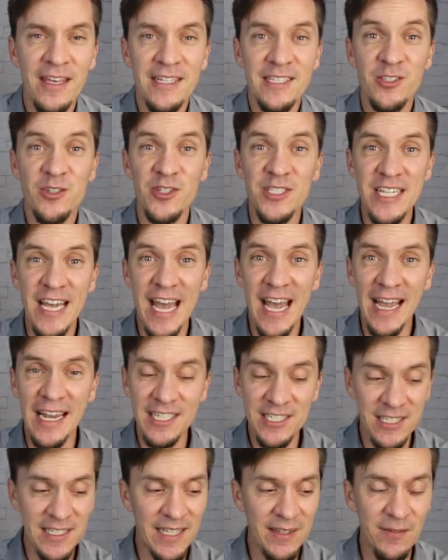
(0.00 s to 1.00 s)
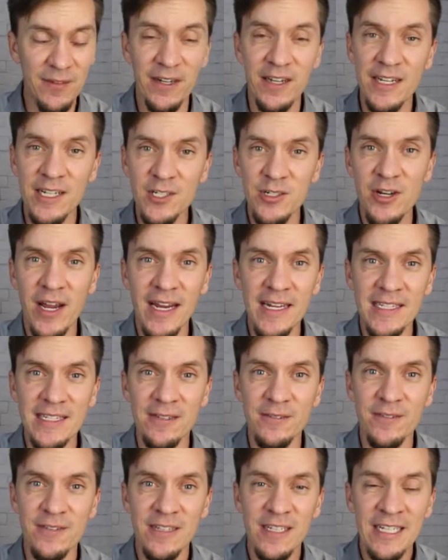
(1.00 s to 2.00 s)
So it's actually very
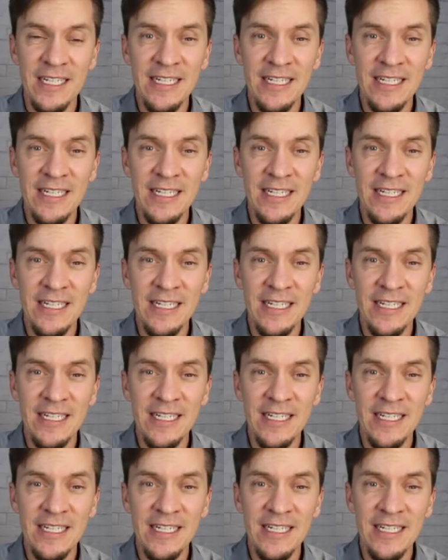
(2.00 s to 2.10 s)
attractive.